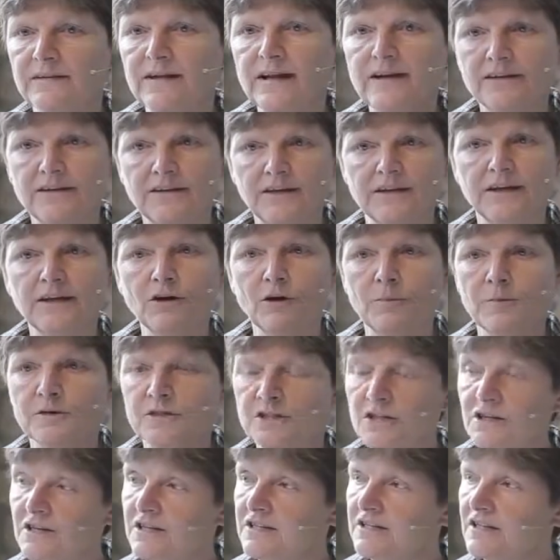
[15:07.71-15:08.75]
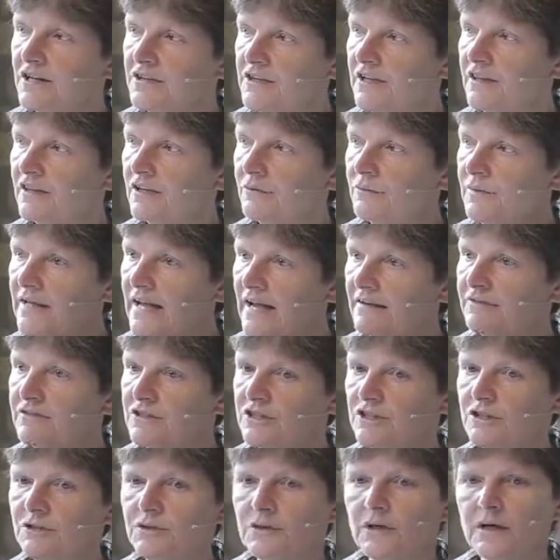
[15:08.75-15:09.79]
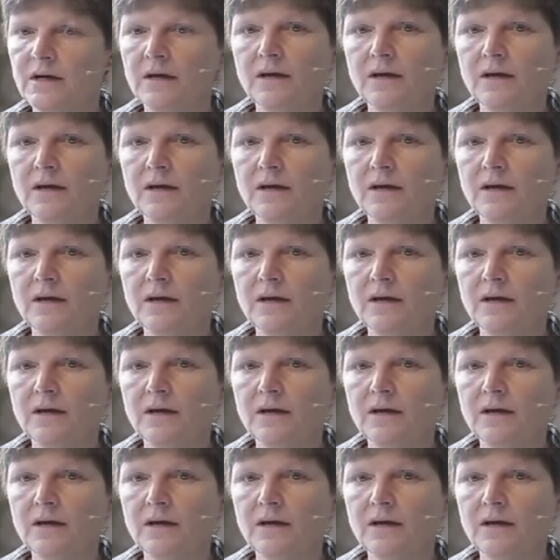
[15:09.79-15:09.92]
that's the opportunity I think that we have to